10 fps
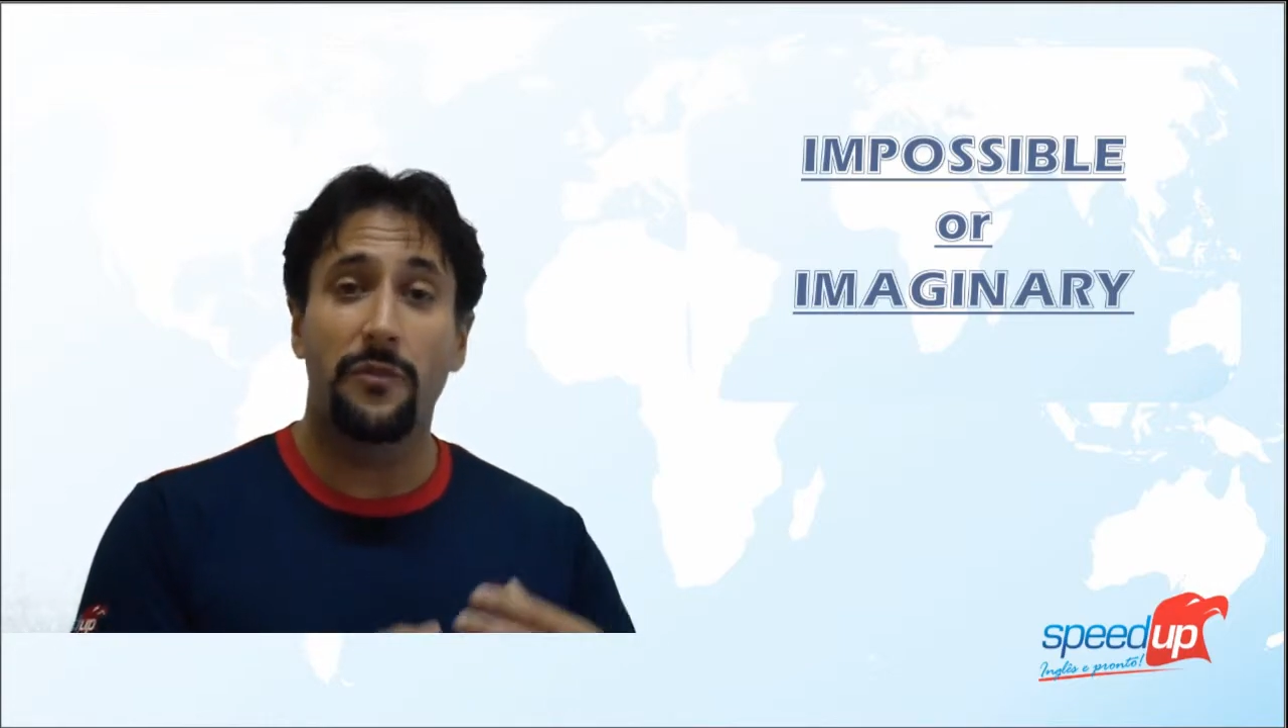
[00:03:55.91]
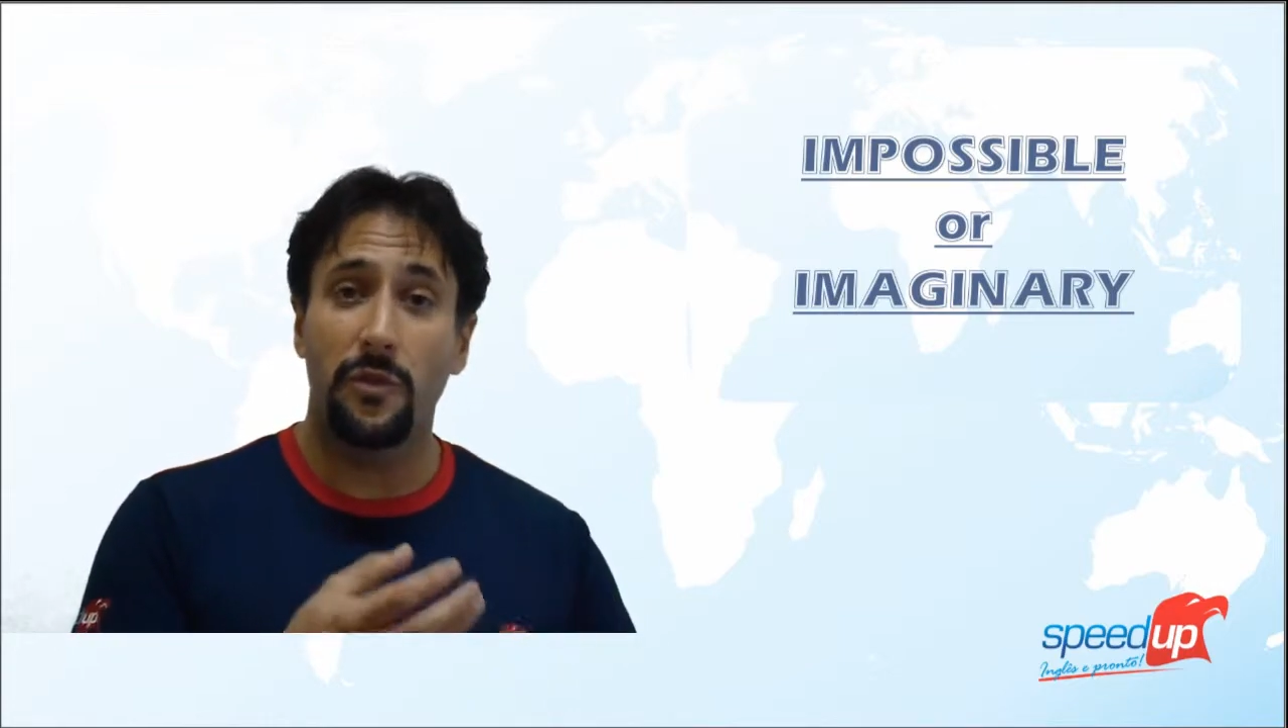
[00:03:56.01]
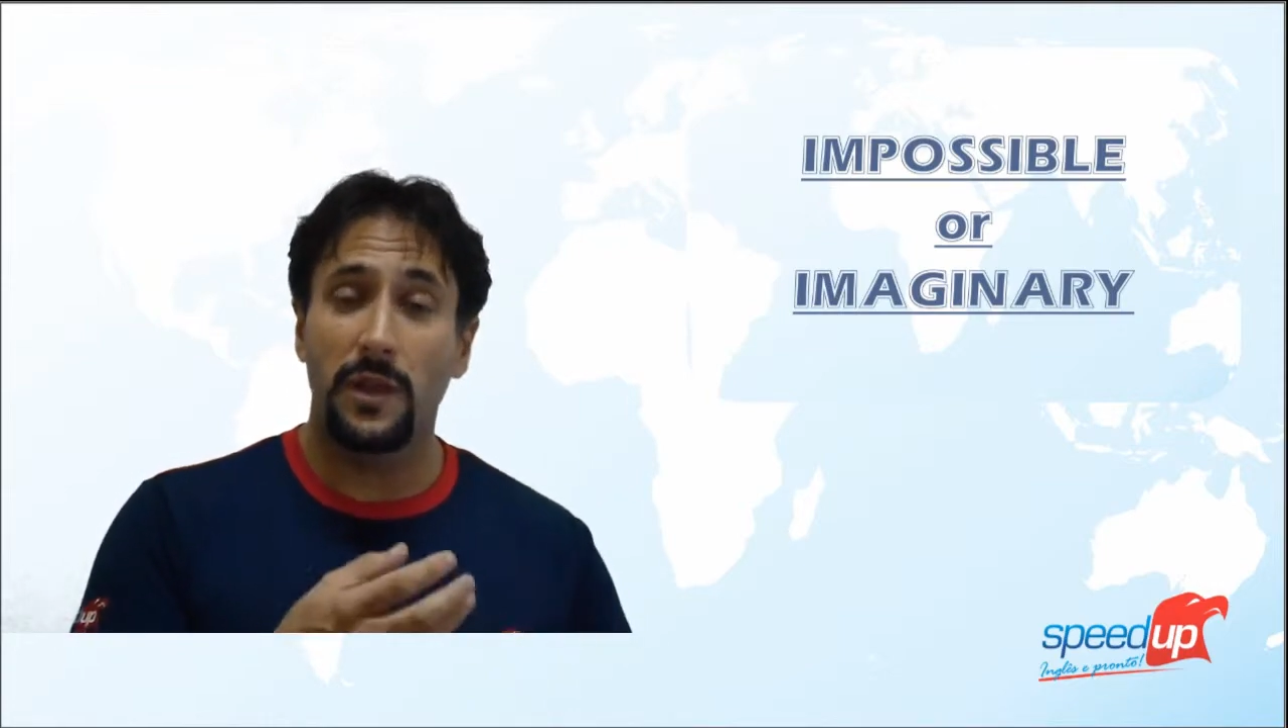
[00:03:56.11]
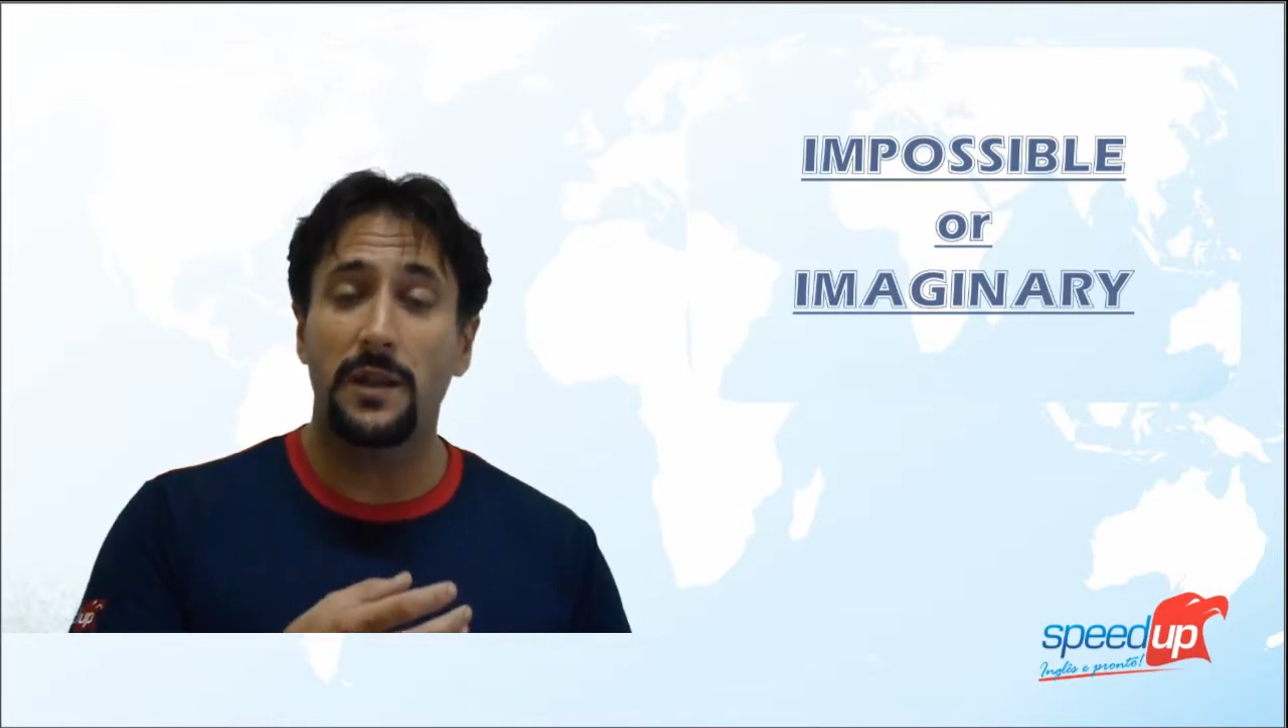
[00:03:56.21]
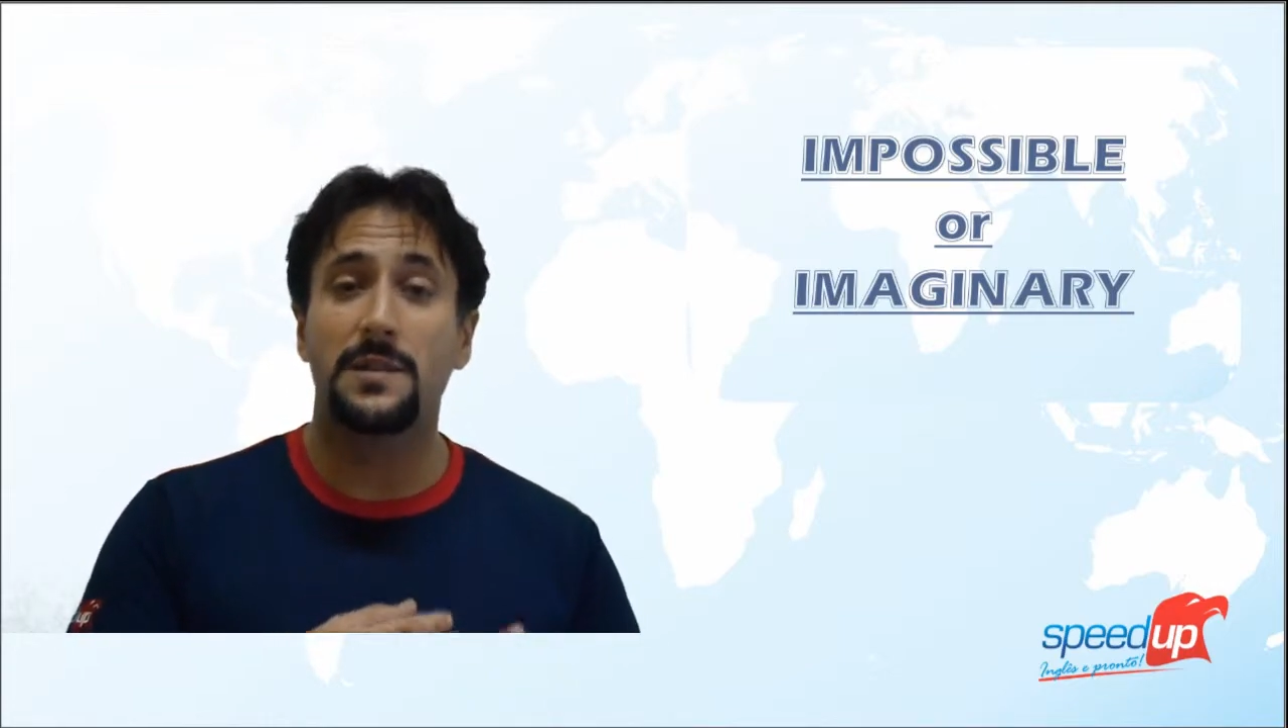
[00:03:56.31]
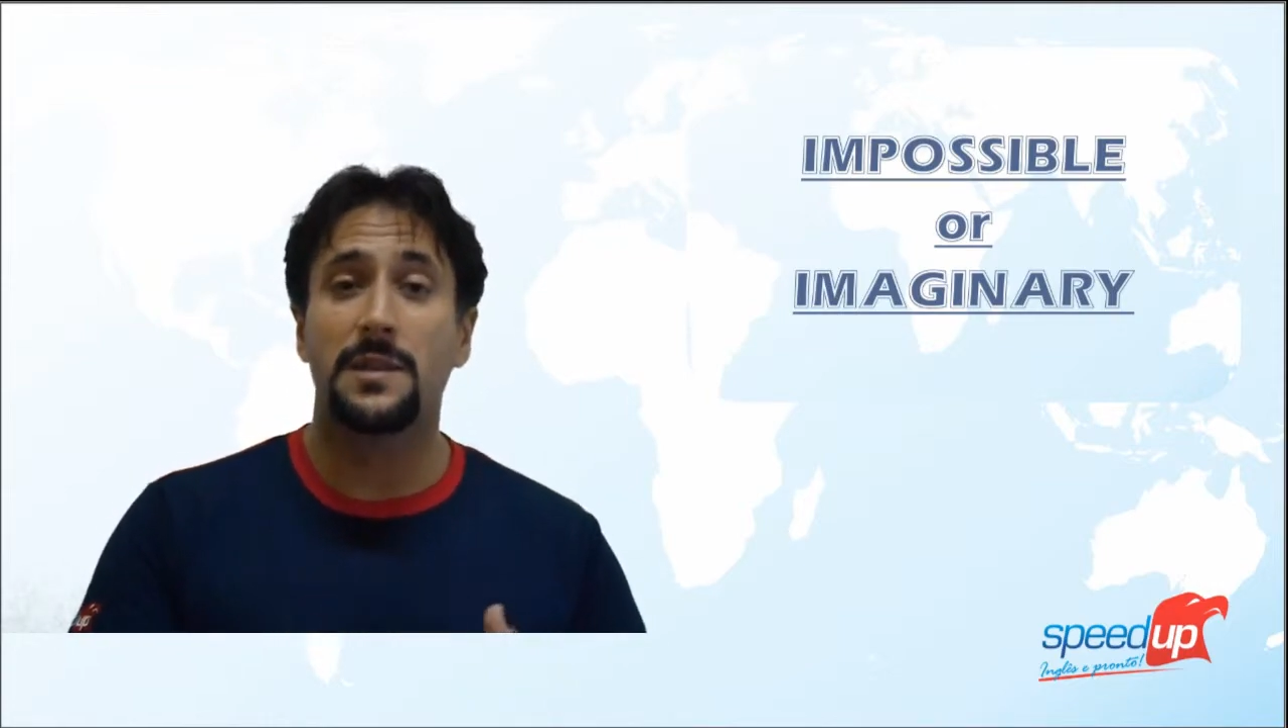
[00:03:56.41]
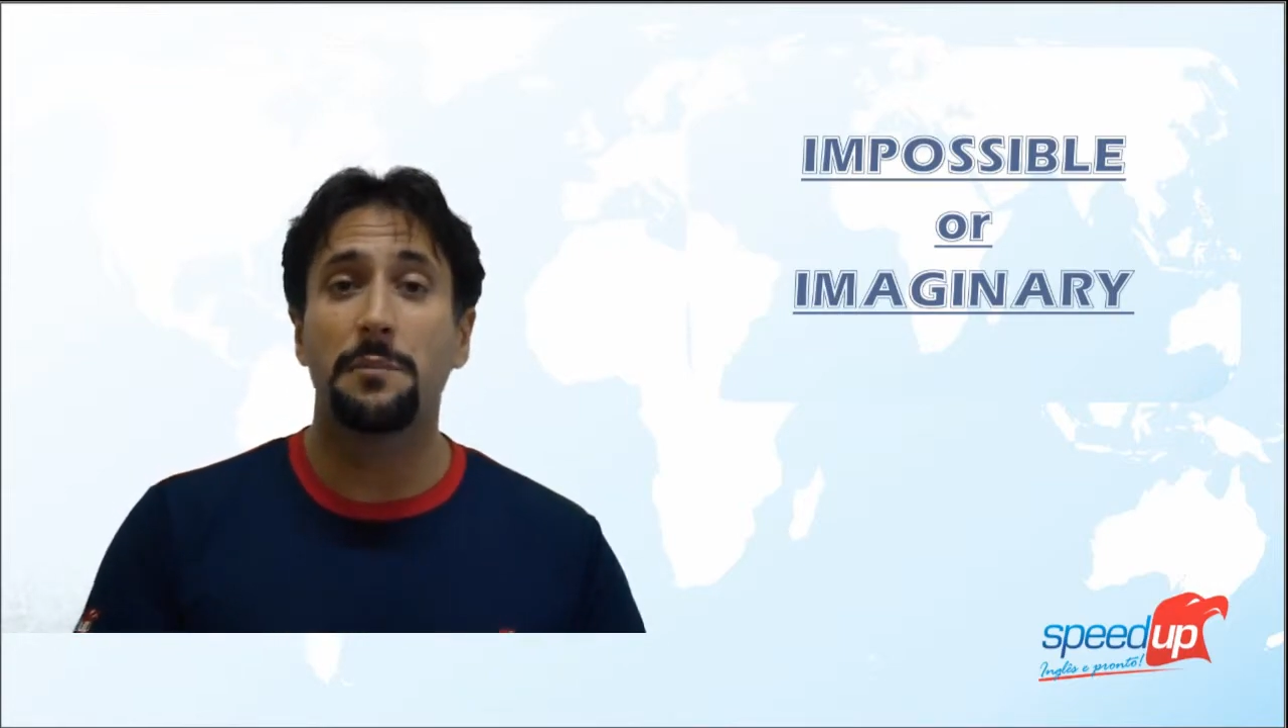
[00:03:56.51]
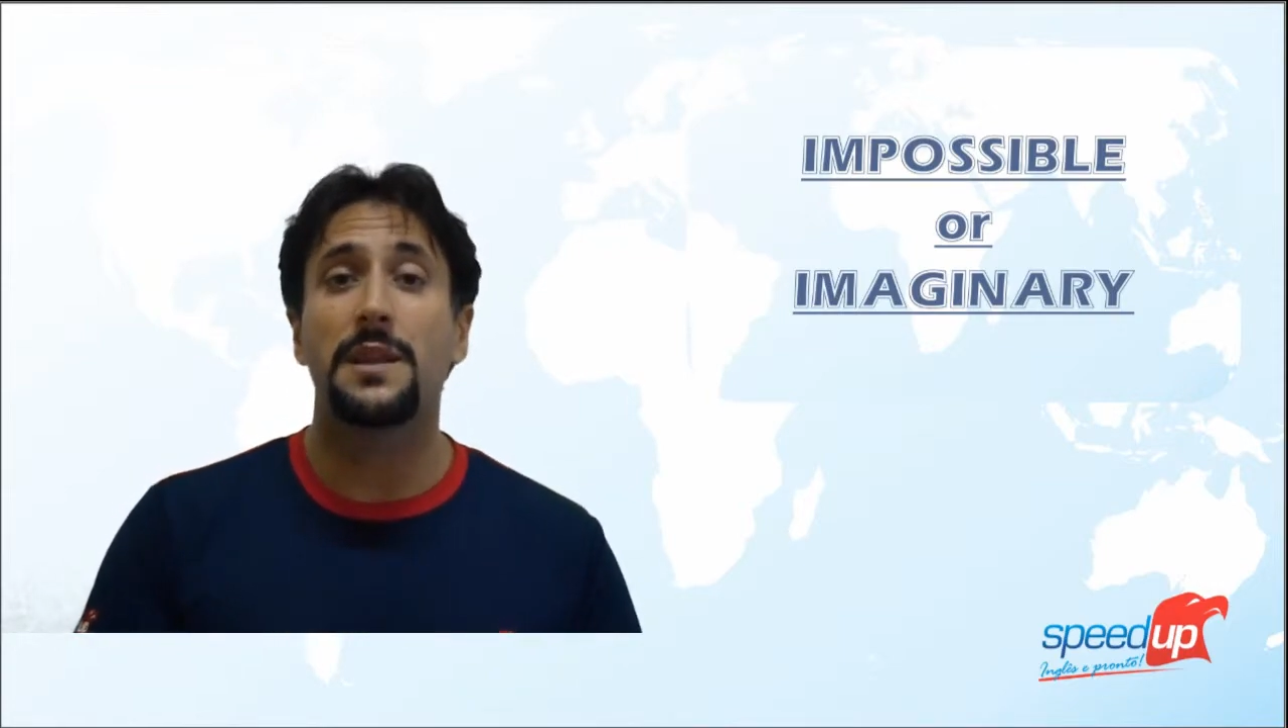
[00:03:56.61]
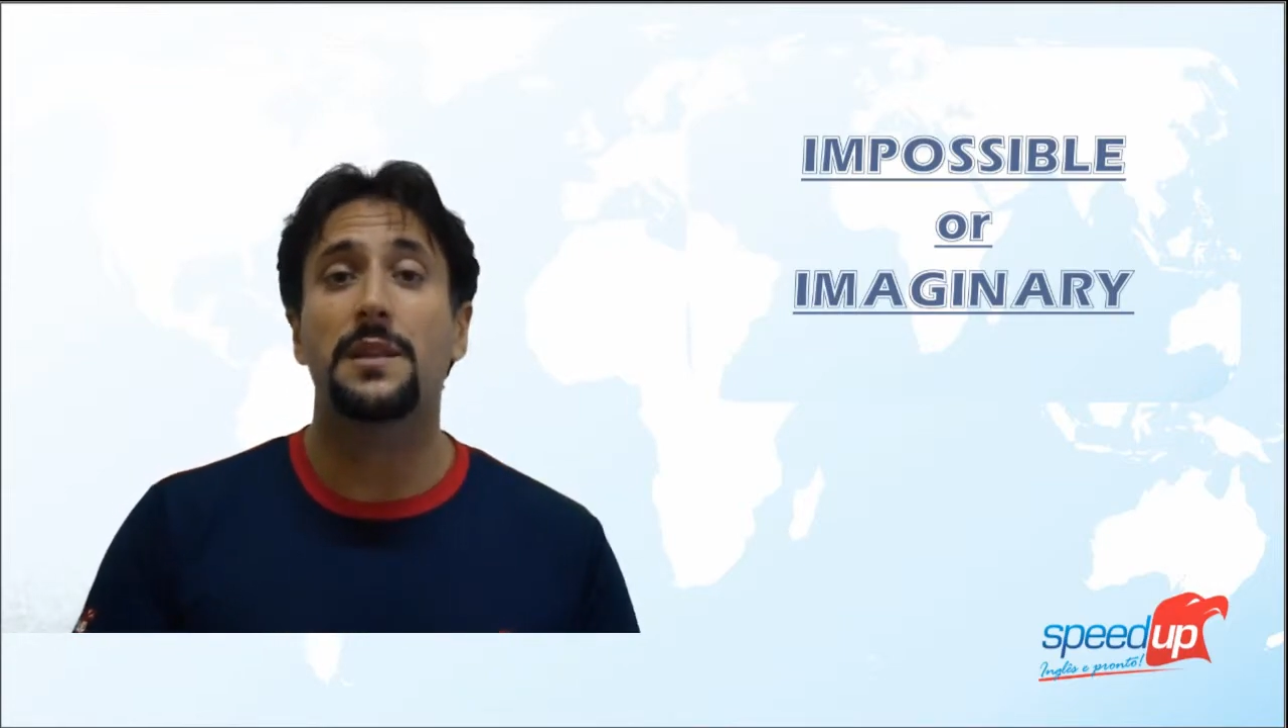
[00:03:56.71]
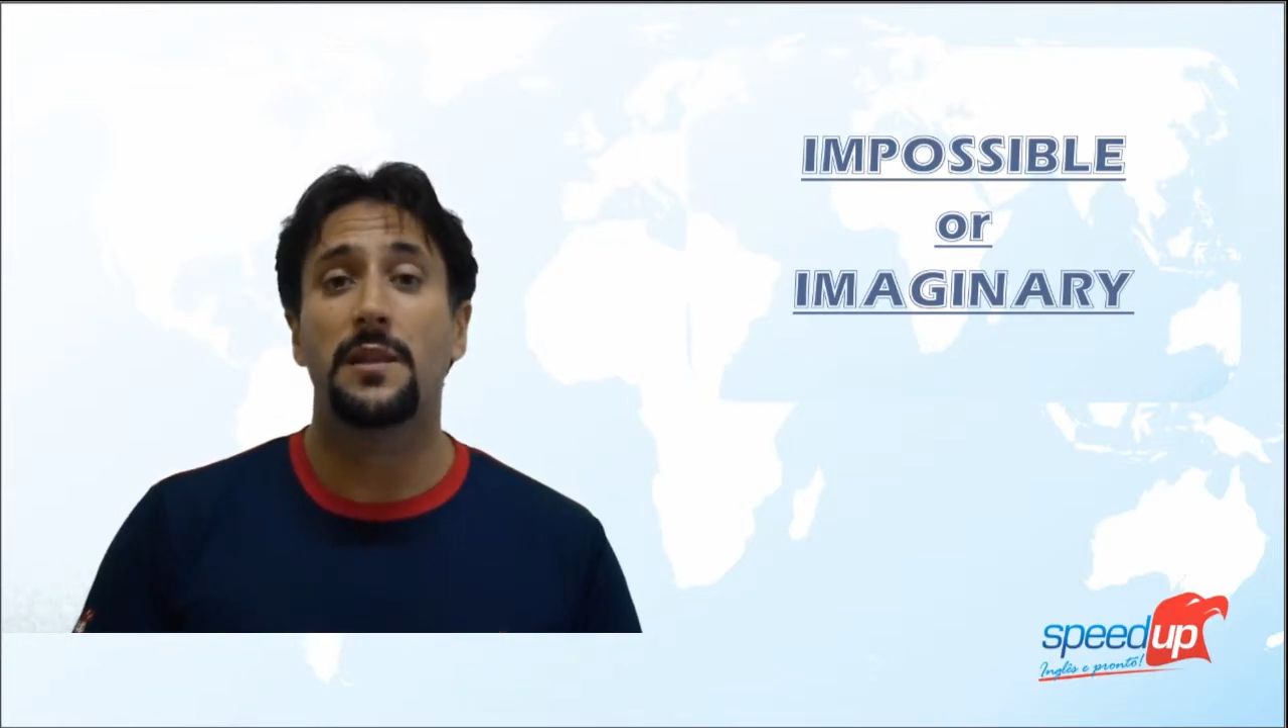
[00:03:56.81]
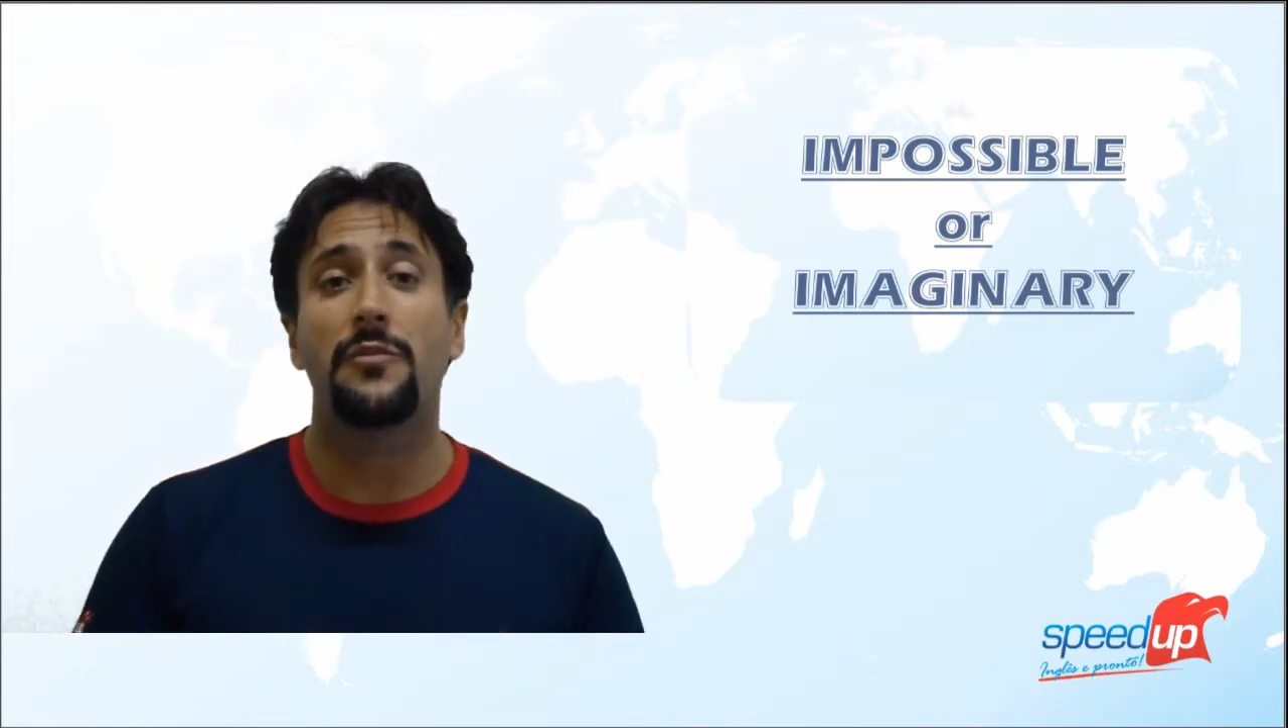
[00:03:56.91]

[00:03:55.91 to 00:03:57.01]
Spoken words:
if you'd done something